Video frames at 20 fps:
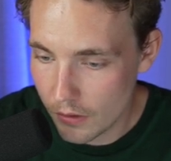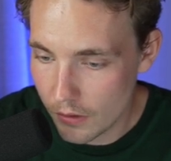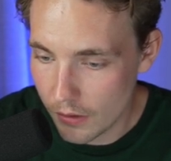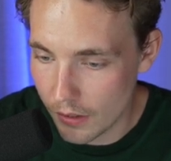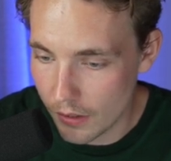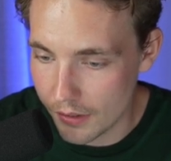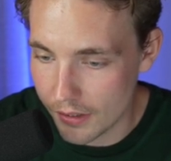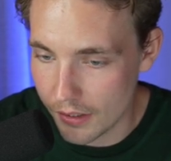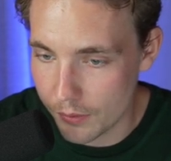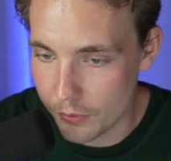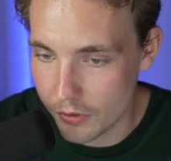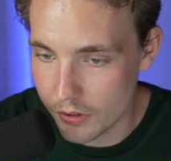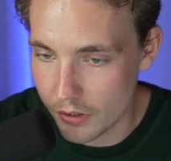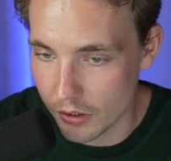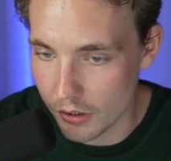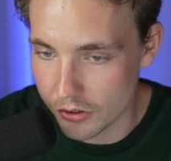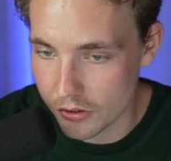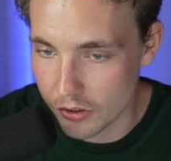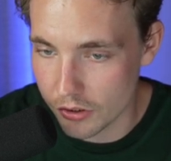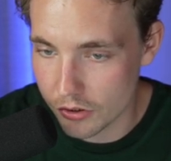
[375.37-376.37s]
and then
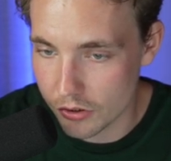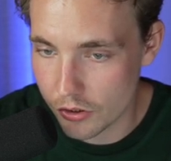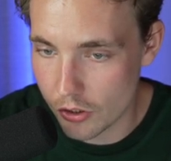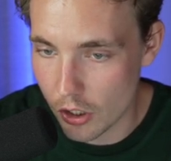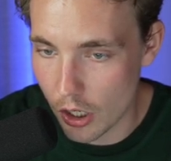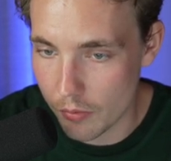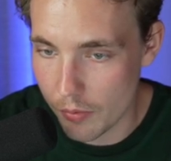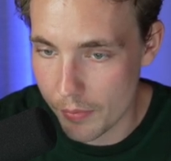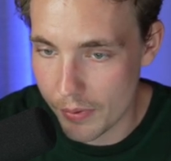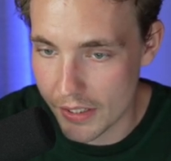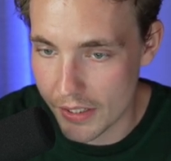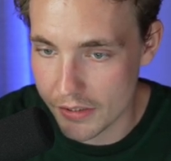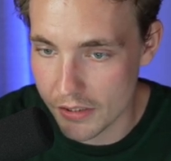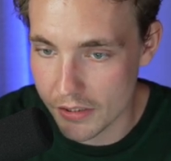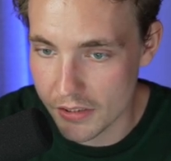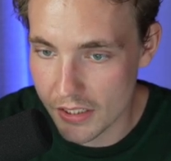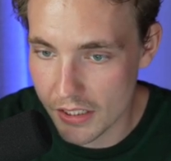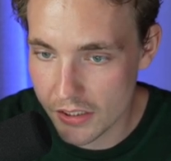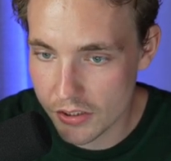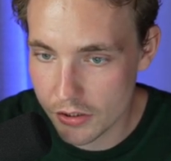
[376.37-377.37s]
let's just copy paste this
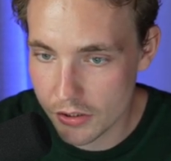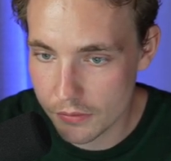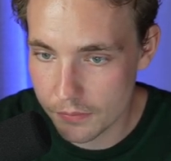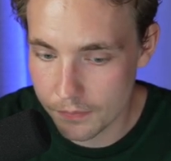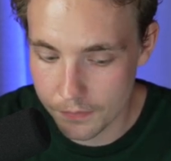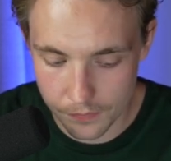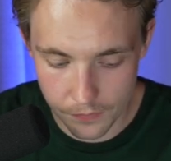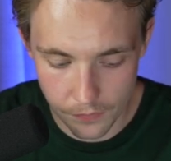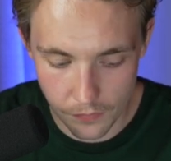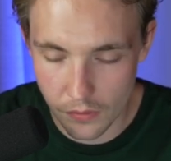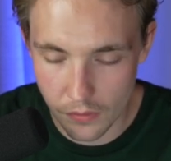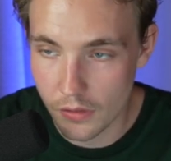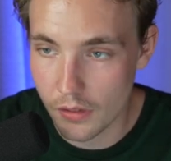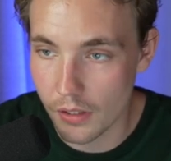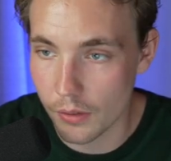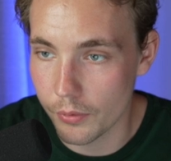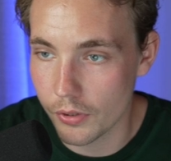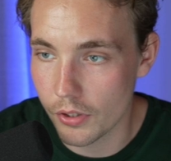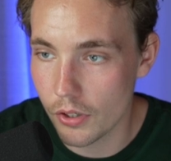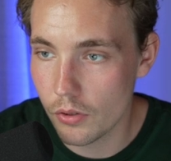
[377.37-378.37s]
section. There
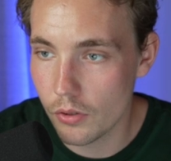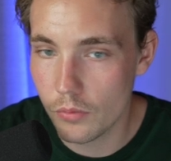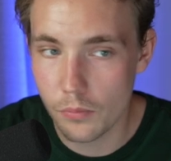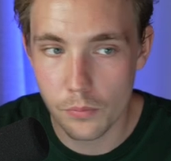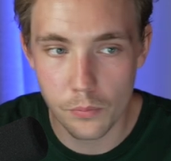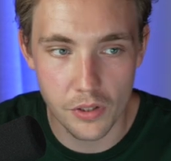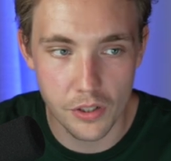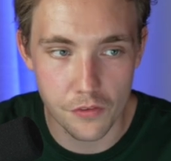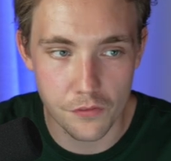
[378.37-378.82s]
we go. We can